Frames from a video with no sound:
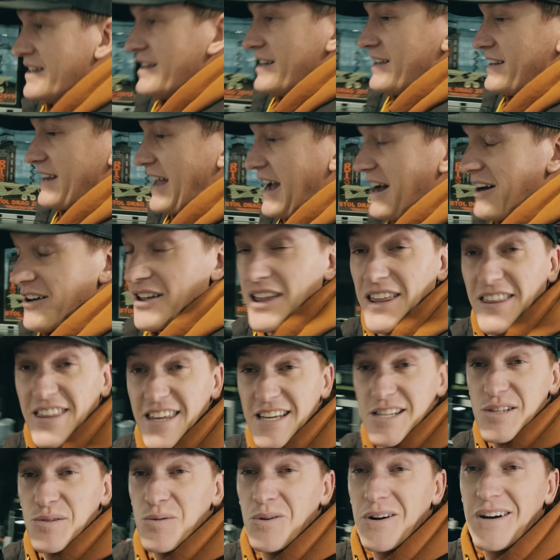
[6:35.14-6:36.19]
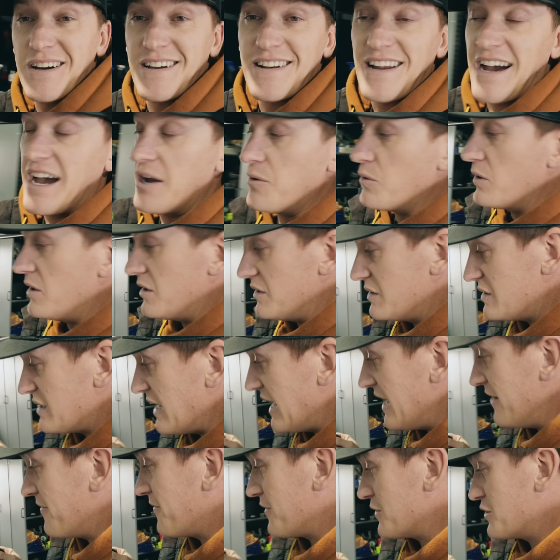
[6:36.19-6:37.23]
Now, this one I will
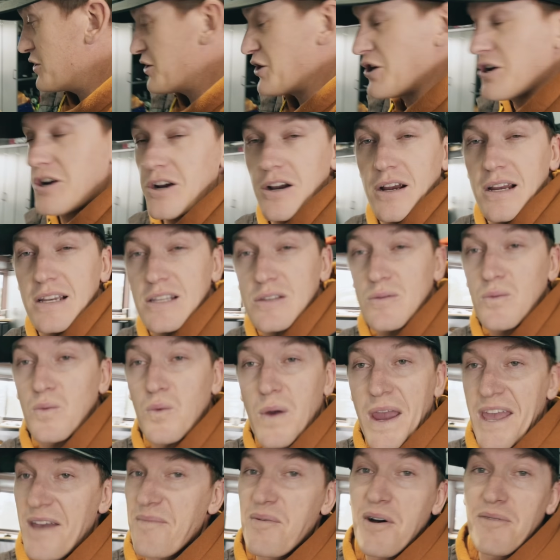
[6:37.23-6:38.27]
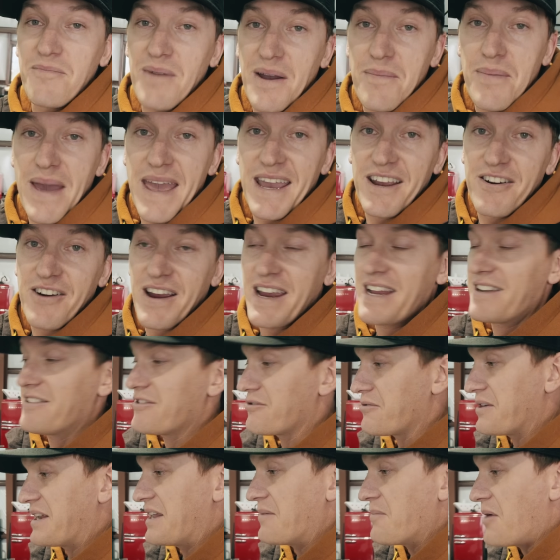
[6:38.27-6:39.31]
say for sure is way above my pay grade
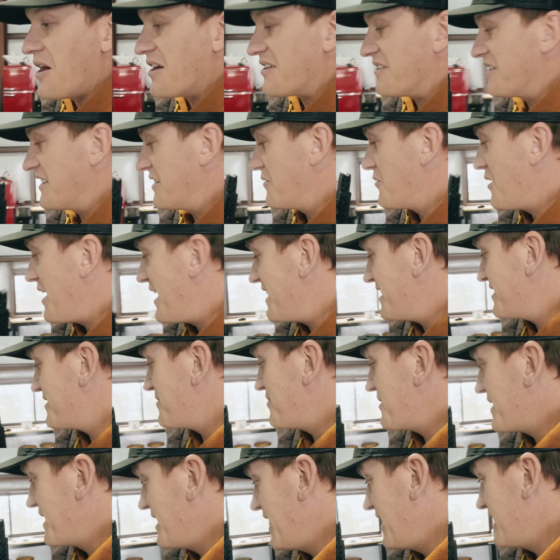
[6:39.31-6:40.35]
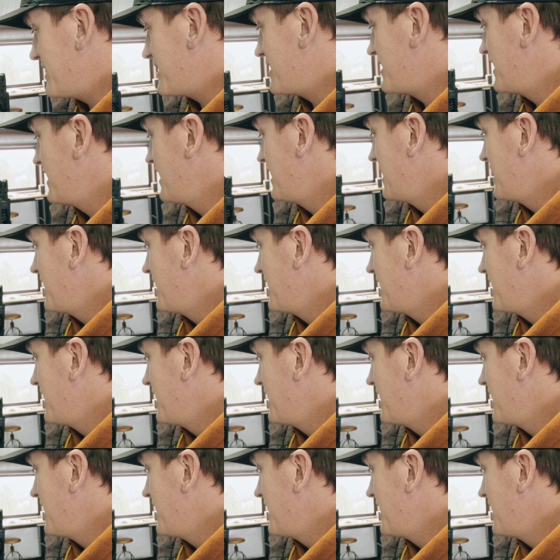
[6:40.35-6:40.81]
3D modeling wise, because